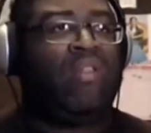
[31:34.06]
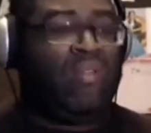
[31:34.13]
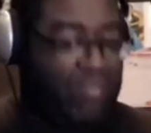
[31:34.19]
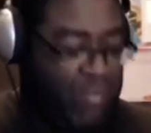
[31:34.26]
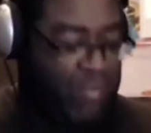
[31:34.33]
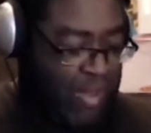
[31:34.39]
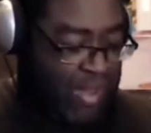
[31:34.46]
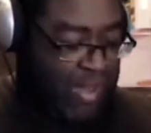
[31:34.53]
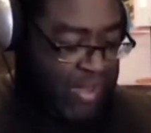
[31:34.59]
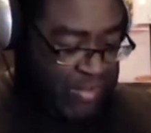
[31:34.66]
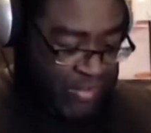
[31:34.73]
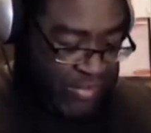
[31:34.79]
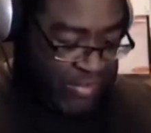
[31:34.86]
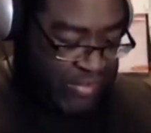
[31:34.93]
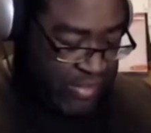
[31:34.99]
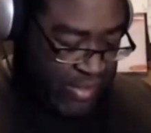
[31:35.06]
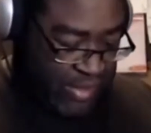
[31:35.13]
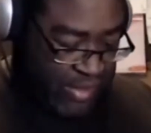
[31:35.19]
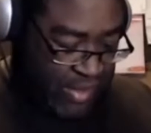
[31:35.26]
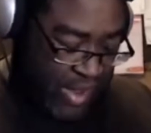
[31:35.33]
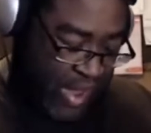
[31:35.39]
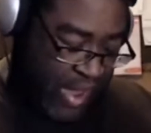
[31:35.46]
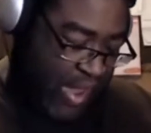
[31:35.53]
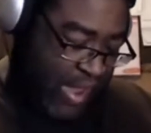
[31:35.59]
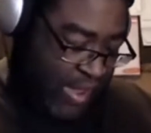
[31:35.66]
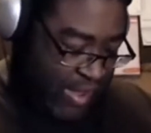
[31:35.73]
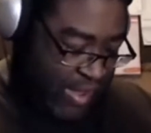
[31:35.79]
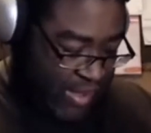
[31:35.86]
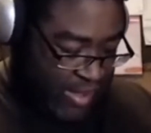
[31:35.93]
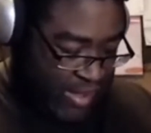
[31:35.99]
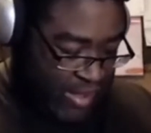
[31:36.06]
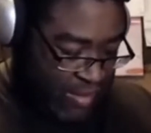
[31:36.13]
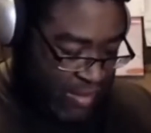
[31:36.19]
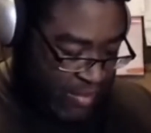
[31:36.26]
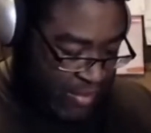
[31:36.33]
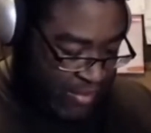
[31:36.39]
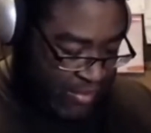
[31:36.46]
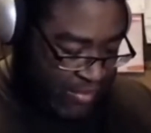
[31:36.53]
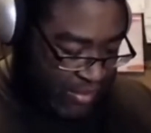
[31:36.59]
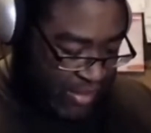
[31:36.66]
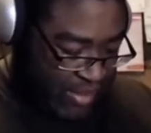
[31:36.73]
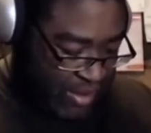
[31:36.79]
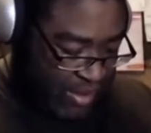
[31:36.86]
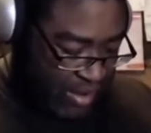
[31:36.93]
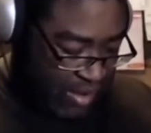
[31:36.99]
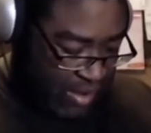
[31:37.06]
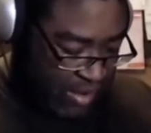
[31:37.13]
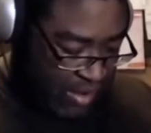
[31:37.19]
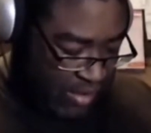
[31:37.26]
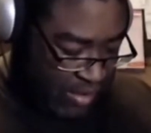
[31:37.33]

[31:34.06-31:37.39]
But hey, but let's see here.